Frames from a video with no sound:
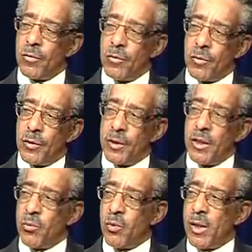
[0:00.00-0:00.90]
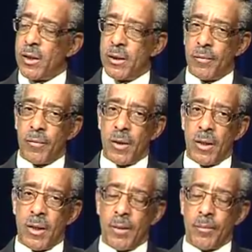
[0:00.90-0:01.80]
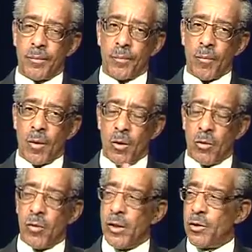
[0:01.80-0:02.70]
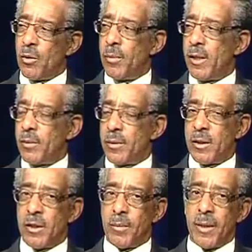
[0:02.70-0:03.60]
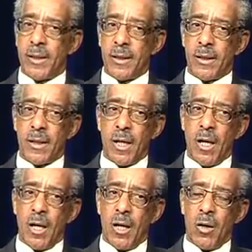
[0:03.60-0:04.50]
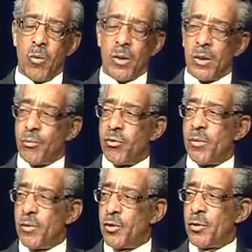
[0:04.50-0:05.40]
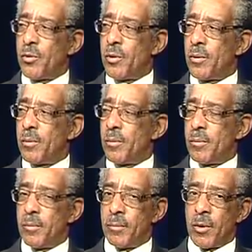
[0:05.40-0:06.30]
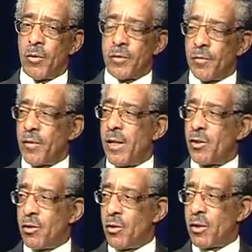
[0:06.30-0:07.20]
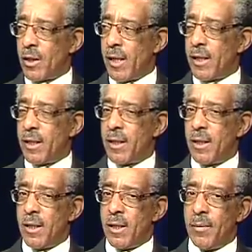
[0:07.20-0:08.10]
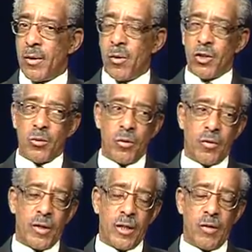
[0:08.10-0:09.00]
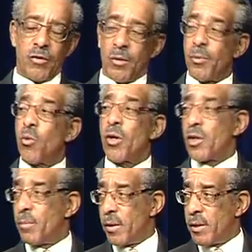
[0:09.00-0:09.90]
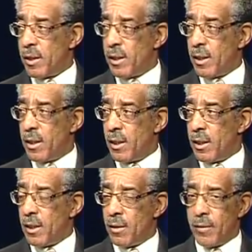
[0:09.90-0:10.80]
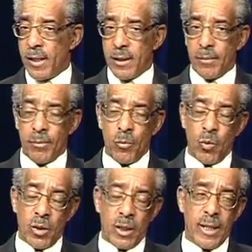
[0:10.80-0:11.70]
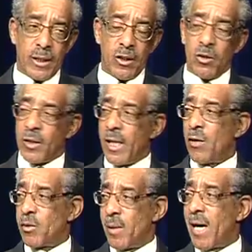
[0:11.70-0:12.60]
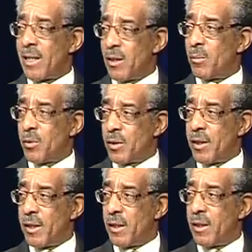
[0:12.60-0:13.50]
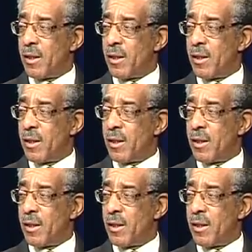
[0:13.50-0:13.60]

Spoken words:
see what, on a ratio-based, percentage basis, what the premature births and things look like. Because you would think if it's a poor community, that more than likely you're going to have some high numbers there.